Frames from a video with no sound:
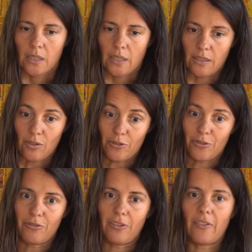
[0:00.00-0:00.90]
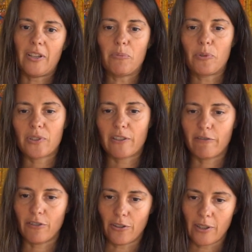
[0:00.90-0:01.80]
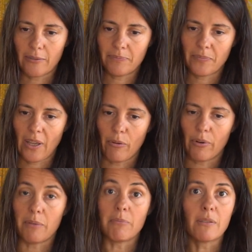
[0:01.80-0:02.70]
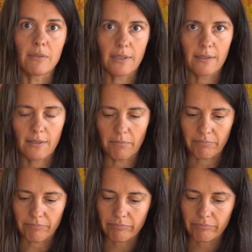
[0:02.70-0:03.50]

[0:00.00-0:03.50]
that is also very important for our immune system,